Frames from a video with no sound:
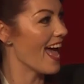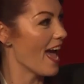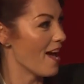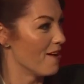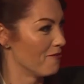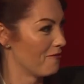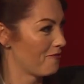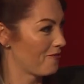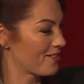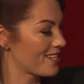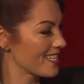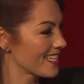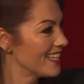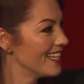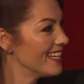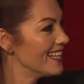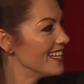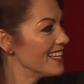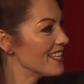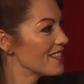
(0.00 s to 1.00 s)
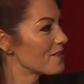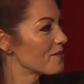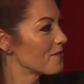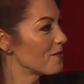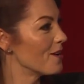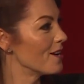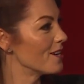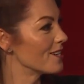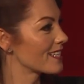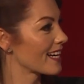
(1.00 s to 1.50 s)
left
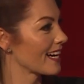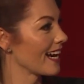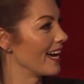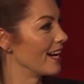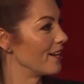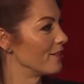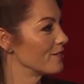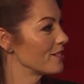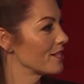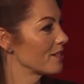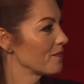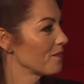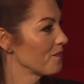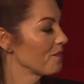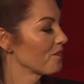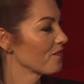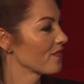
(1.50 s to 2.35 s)
the word cloud.